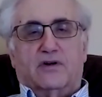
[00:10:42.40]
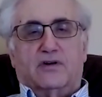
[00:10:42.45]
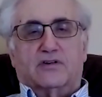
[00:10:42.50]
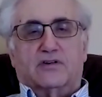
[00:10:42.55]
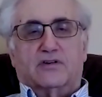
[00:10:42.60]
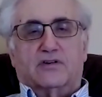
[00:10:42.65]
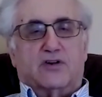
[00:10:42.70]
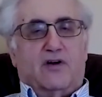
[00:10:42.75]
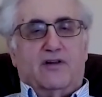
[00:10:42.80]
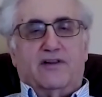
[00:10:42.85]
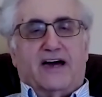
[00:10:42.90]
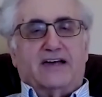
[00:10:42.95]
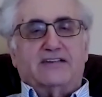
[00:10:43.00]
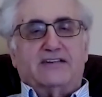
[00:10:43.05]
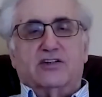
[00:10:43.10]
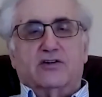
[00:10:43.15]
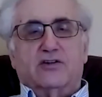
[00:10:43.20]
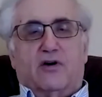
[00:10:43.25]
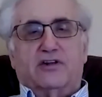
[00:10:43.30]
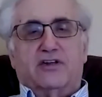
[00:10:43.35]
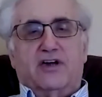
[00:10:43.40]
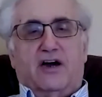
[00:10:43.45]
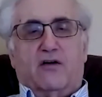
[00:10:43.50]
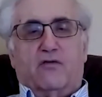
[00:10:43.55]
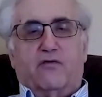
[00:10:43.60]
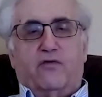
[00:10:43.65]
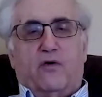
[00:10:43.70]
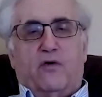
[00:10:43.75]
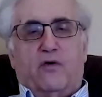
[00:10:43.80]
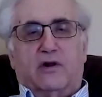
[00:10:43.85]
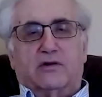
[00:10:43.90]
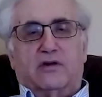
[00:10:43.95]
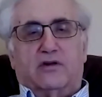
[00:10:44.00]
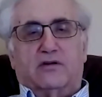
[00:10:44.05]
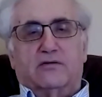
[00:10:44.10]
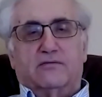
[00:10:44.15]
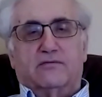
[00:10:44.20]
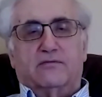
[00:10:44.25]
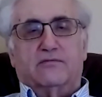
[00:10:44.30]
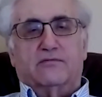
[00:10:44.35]
So that's not their fault.
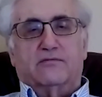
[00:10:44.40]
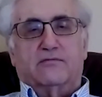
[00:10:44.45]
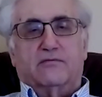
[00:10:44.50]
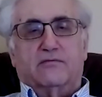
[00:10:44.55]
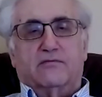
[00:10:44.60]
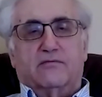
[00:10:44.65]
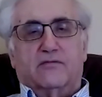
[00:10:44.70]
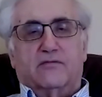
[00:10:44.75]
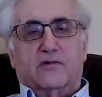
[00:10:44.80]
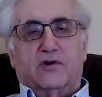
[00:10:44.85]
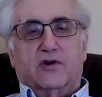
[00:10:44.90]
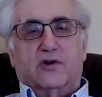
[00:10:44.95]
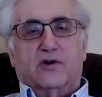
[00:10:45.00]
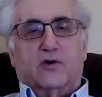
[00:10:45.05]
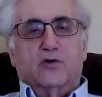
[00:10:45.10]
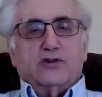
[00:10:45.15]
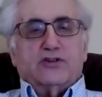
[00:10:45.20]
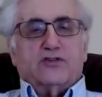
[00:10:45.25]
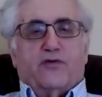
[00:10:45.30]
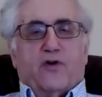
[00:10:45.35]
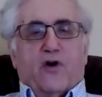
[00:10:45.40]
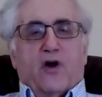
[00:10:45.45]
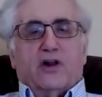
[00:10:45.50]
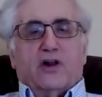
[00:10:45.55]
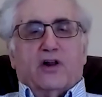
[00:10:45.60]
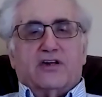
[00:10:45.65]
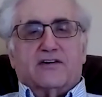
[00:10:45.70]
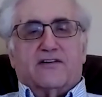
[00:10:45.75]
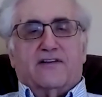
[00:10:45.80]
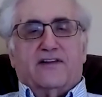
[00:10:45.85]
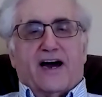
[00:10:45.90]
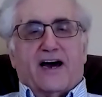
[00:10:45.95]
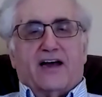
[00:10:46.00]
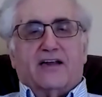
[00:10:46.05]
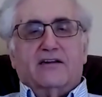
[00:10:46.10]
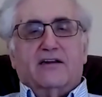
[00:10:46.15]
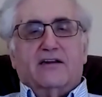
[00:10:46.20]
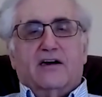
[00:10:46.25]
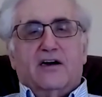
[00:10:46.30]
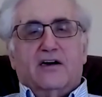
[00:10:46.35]
Whose fault is
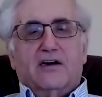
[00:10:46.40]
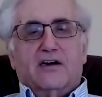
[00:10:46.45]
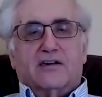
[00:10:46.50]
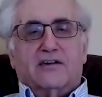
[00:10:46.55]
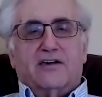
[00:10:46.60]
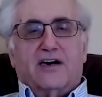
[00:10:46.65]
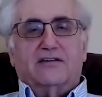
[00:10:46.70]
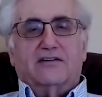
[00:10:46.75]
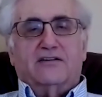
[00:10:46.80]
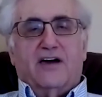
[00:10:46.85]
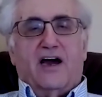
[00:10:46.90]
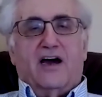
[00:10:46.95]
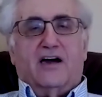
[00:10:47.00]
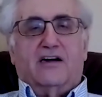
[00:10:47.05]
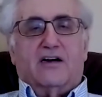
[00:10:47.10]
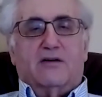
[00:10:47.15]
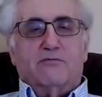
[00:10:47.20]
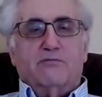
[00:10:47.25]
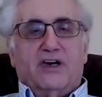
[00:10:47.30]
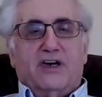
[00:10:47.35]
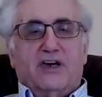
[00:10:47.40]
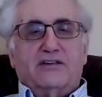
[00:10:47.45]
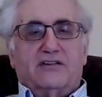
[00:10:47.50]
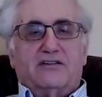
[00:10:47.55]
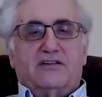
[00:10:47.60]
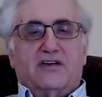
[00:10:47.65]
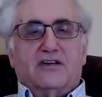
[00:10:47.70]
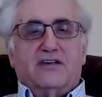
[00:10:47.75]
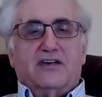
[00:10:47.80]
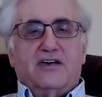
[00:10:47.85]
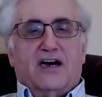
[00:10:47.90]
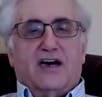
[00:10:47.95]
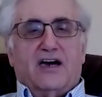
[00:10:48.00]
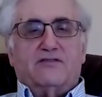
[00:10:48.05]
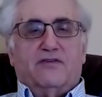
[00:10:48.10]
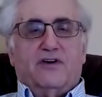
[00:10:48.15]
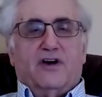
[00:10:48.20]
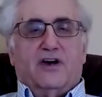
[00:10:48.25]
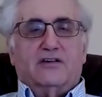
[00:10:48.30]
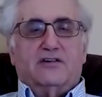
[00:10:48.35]
that? That they are committed and yet
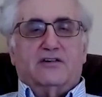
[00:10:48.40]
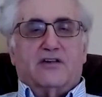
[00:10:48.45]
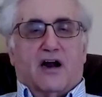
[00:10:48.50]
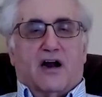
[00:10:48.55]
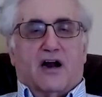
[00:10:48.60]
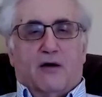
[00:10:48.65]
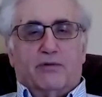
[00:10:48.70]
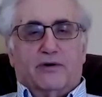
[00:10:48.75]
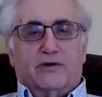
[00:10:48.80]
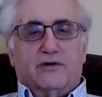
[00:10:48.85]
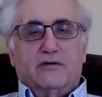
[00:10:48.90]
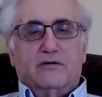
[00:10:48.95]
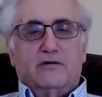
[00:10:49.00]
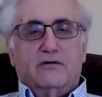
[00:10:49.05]
we're in trouble.